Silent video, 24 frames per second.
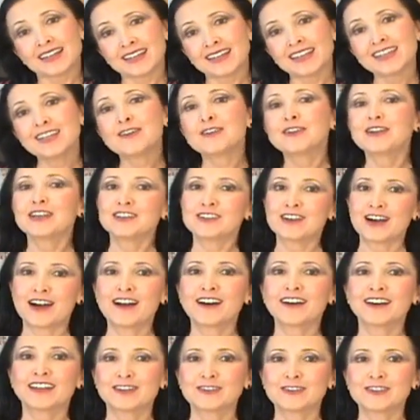You can
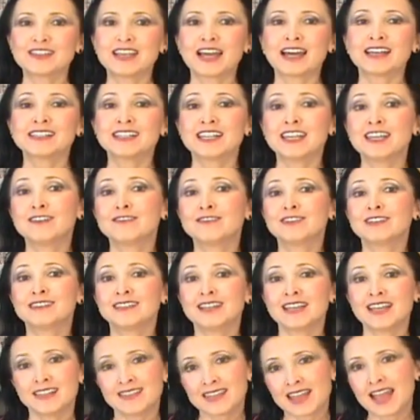argue that
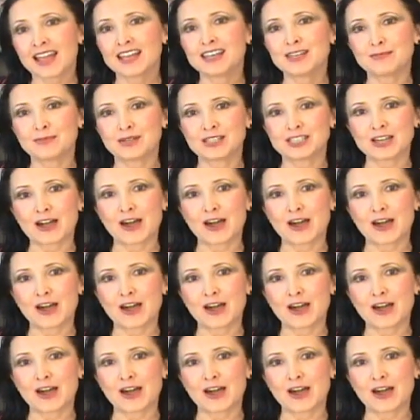even inanimate